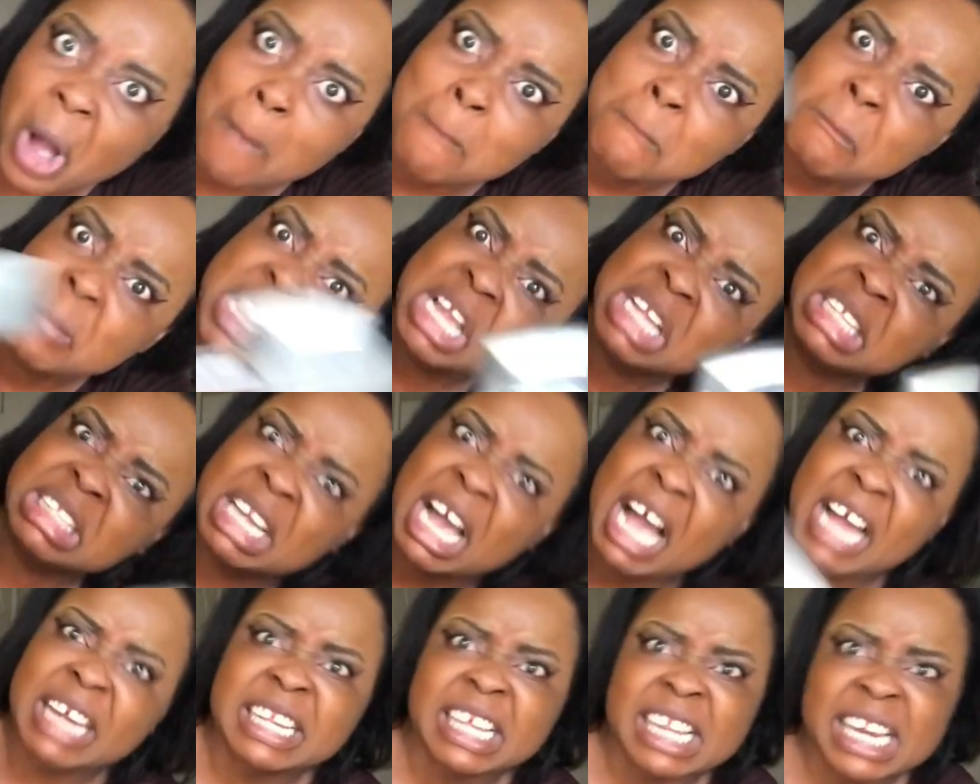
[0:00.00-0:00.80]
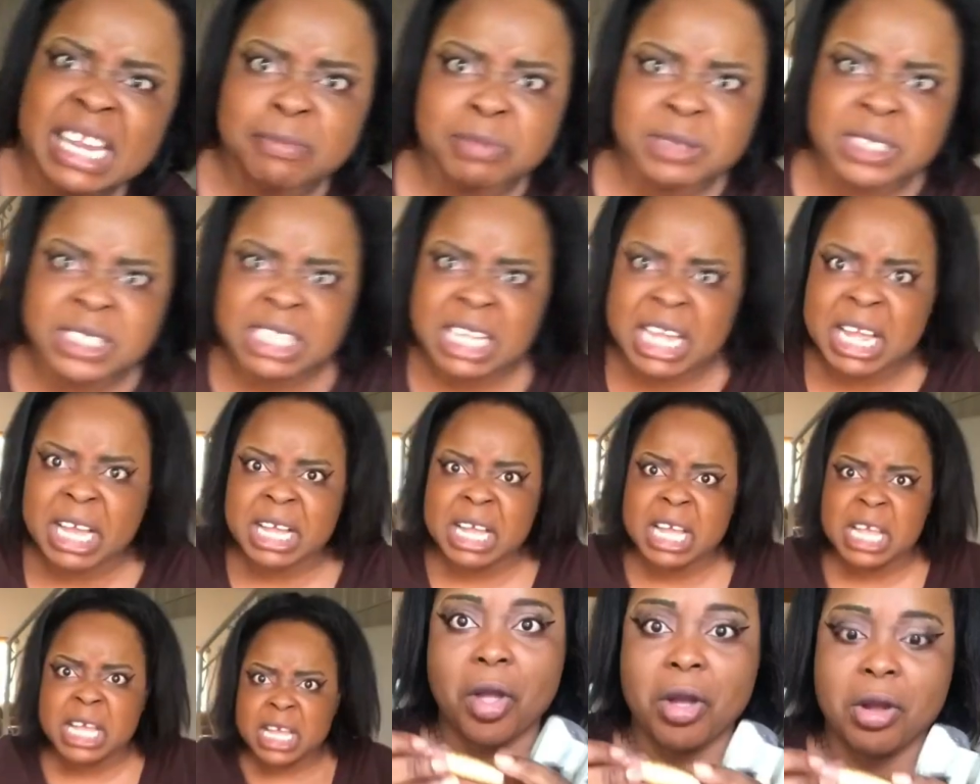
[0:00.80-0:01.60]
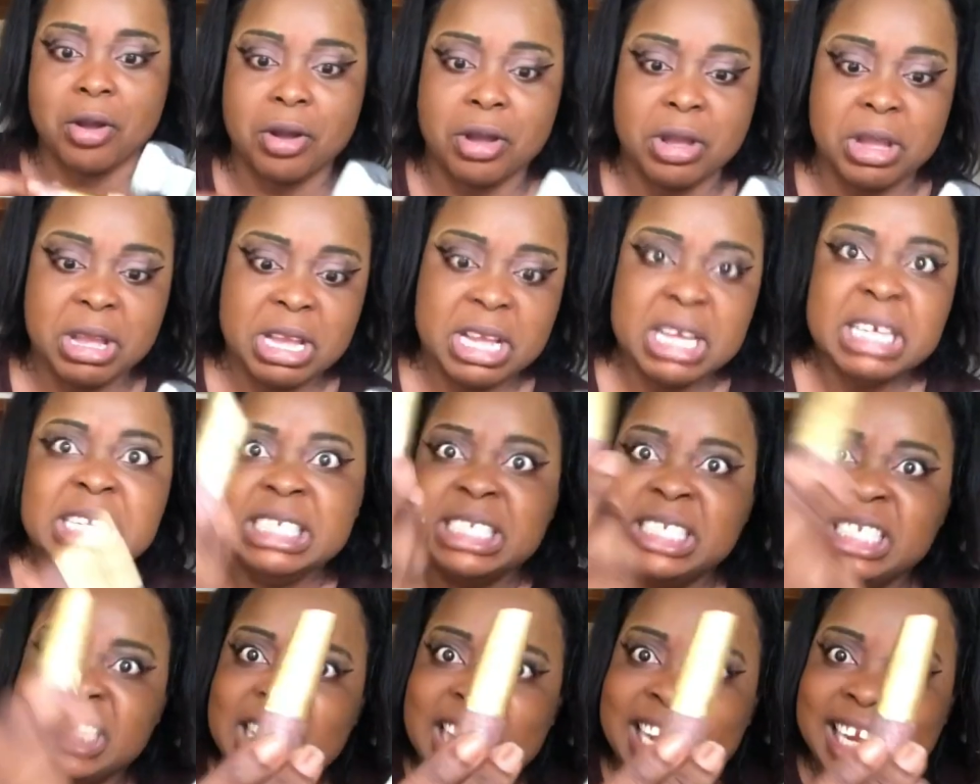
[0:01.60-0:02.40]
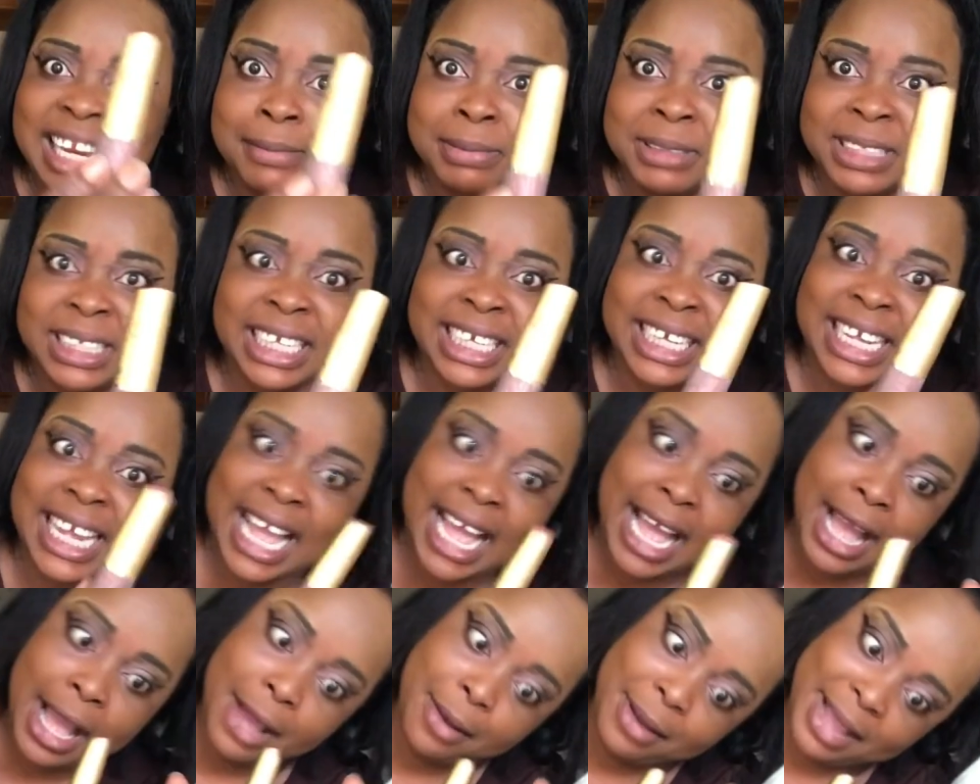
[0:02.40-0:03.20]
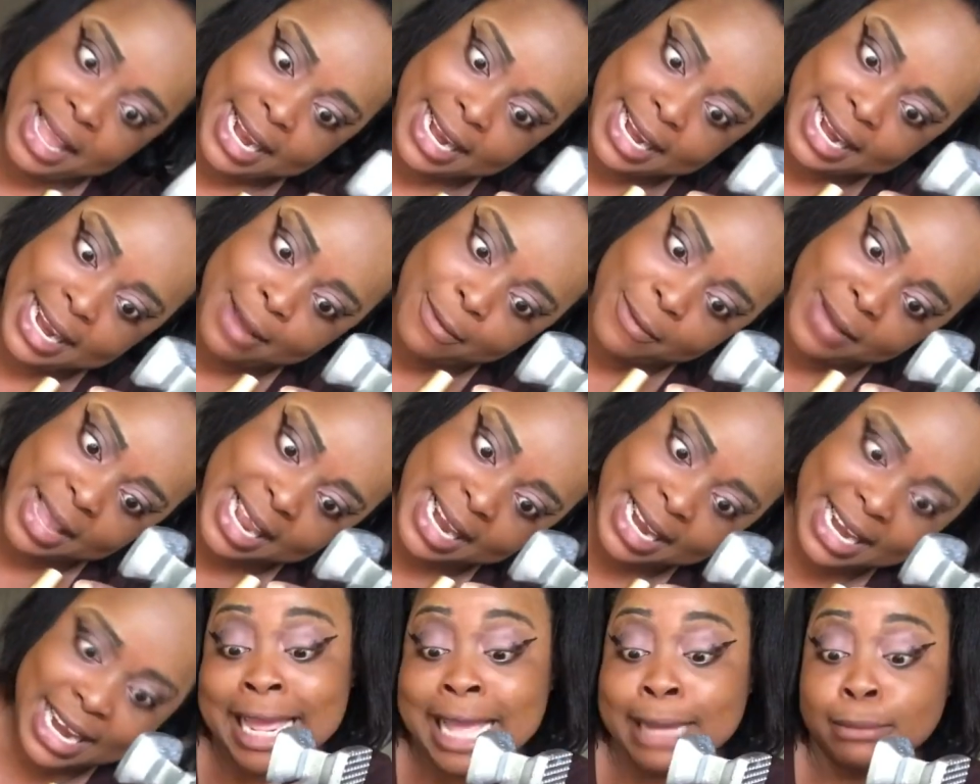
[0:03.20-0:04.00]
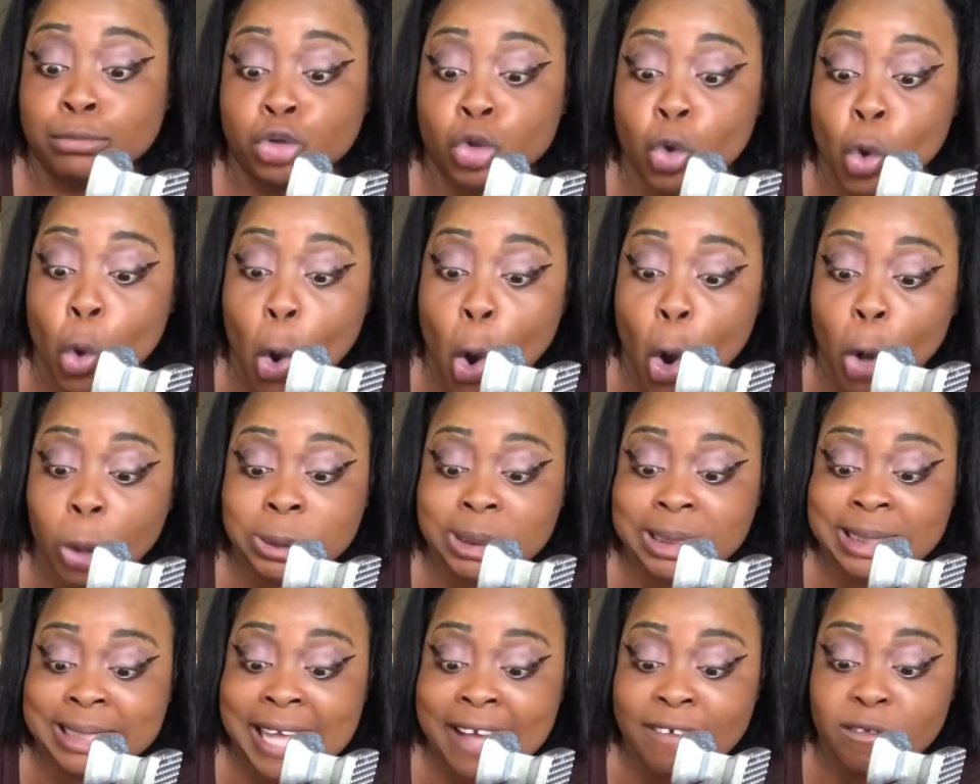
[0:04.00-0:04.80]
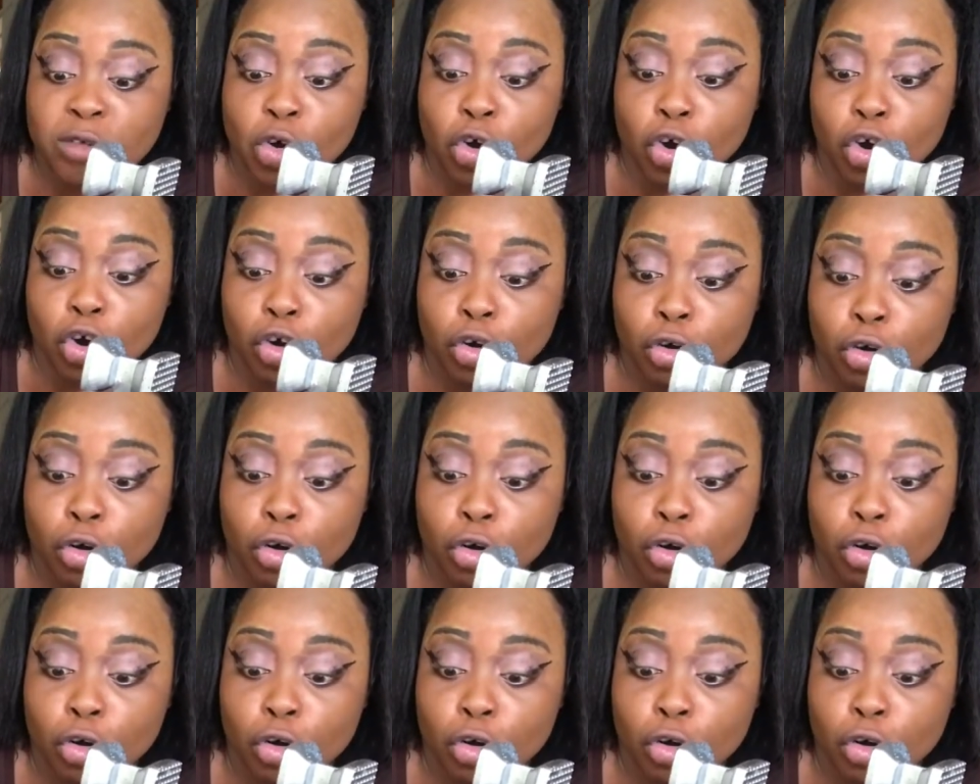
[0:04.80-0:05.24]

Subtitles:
beat on the lipstick. See the lipstick, yeah? Right name 207.